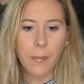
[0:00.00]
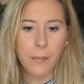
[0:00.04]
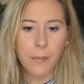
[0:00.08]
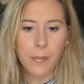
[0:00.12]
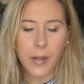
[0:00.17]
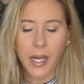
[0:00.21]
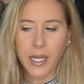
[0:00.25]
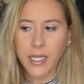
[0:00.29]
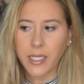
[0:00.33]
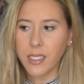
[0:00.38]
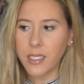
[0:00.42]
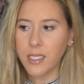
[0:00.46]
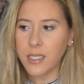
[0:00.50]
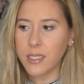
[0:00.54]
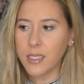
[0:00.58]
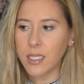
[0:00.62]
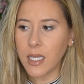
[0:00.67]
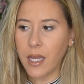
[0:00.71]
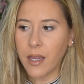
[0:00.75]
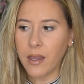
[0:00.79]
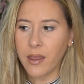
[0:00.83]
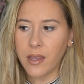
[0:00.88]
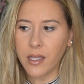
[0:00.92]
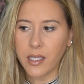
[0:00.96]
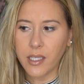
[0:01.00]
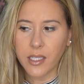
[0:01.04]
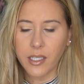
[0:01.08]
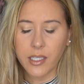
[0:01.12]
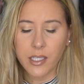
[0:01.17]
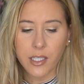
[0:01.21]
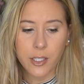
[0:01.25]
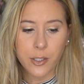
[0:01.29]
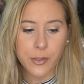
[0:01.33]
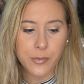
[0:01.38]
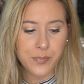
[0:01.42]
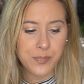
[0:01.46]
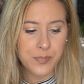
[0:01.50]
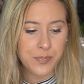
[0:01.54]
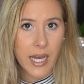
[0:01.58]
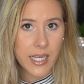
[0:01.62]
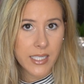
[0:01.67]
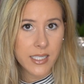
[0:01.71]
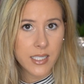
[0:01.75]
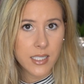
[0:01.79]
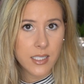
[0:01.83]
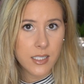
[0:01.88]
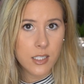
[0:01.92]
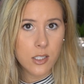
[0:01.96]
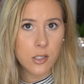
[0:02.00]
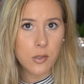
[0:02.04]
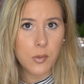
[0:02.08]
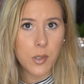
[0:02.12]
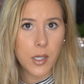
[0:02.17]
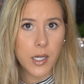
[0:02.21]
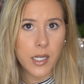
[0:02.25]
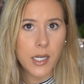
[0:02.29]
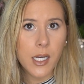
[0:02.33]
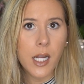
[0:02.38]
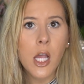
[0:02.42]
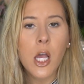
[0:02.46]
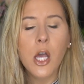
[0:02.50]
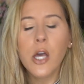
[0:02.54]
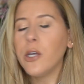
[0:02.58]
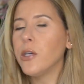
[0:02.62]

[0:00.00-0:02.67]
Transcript: minus the Essence one,